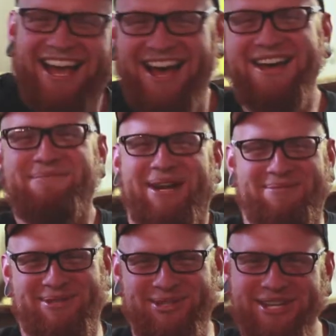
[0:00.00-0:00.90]
Hi, my
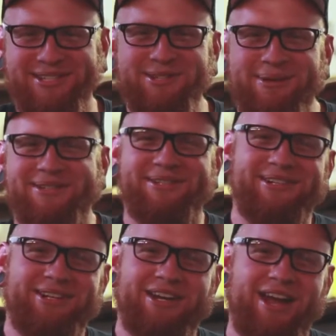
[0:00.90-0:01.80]
name is Jason
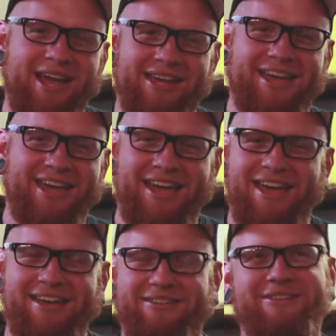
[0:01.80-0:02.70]
Spencer,
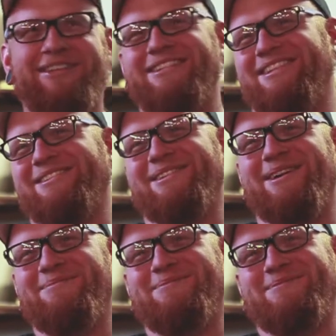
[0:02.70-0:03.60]
aka, oh, that sounds dumb.